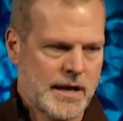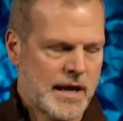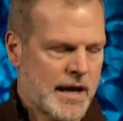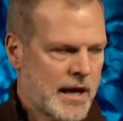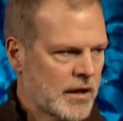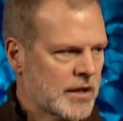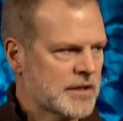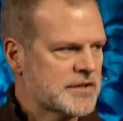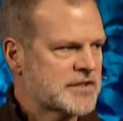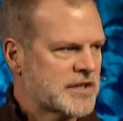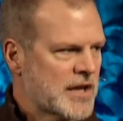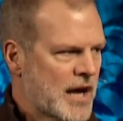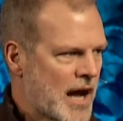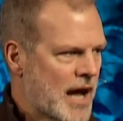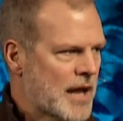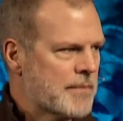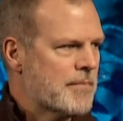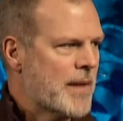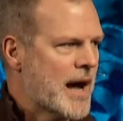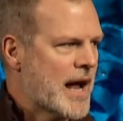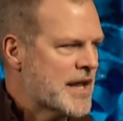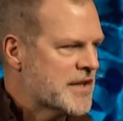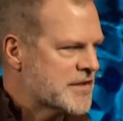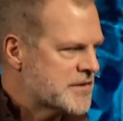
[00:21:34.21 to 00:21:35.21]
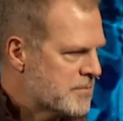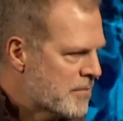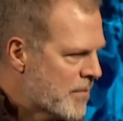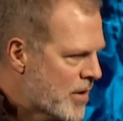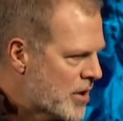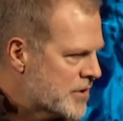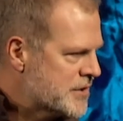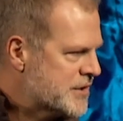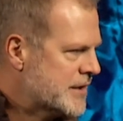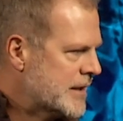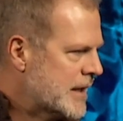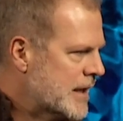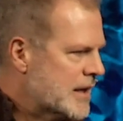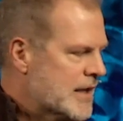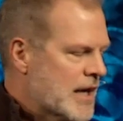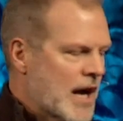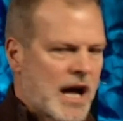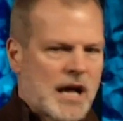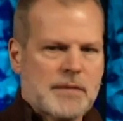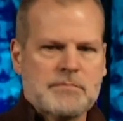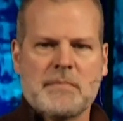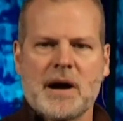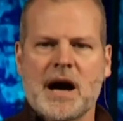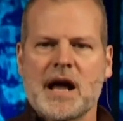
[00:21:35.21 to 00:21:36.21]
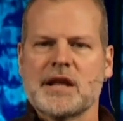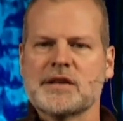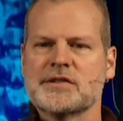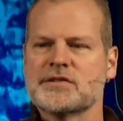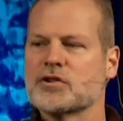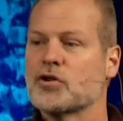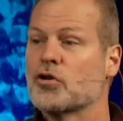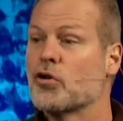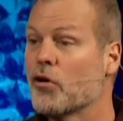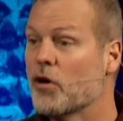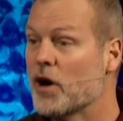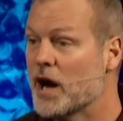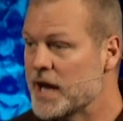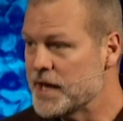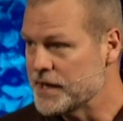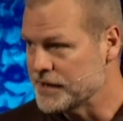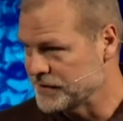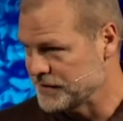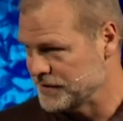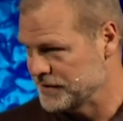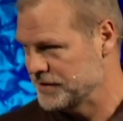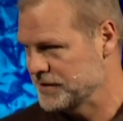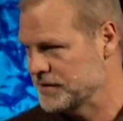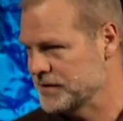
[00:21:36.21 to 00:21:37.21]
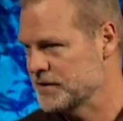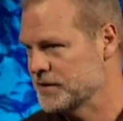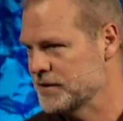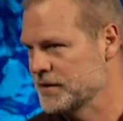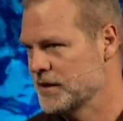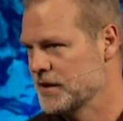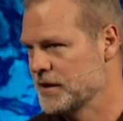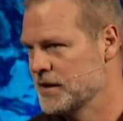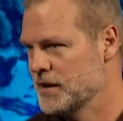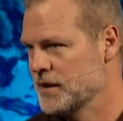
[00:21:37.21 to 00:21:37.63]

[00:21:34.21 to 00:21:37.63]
Hell is God minus mercy and God minus grace.